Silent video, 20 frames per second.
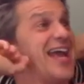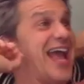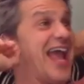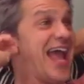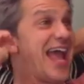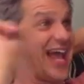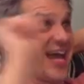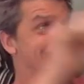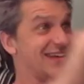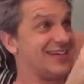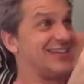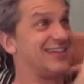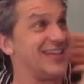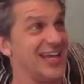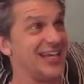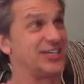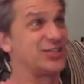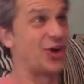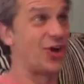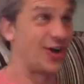and
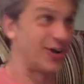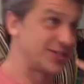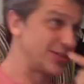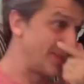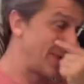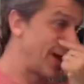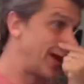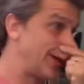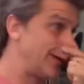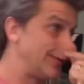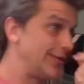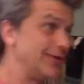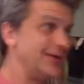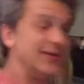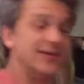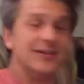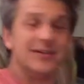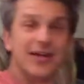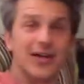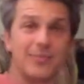they talked about
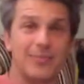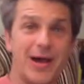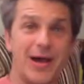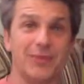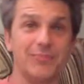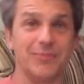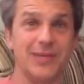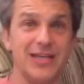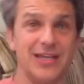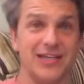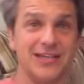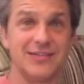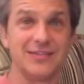me.